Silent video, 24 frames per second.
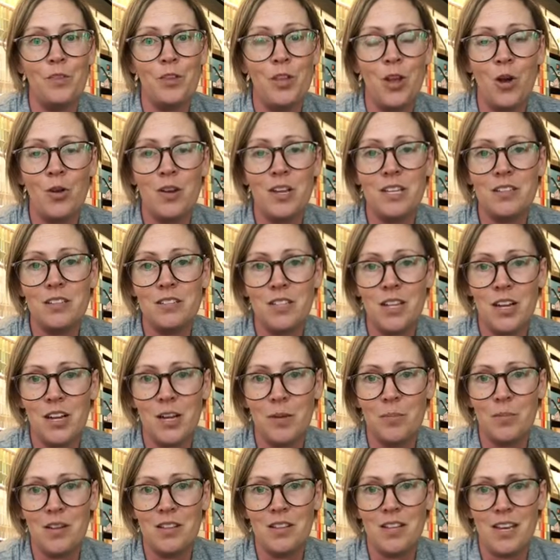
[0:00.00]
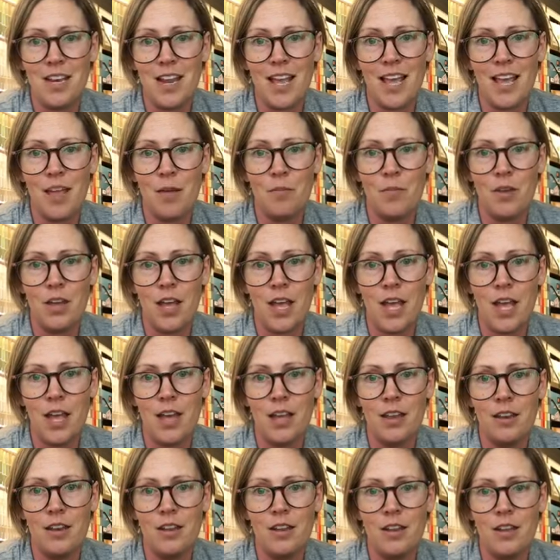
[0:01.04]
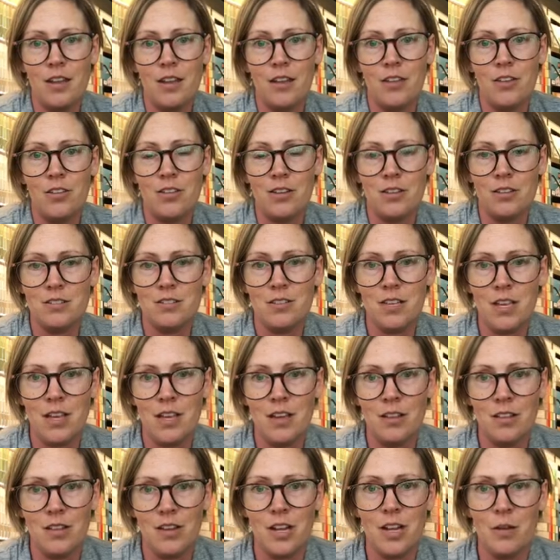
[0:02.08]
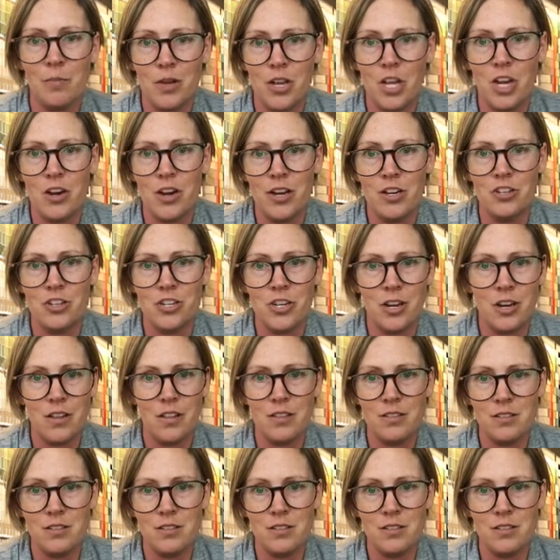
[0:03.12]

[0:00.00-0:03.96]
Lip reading: Don't get stuck up on the name, and you can see, look at my gray shirt.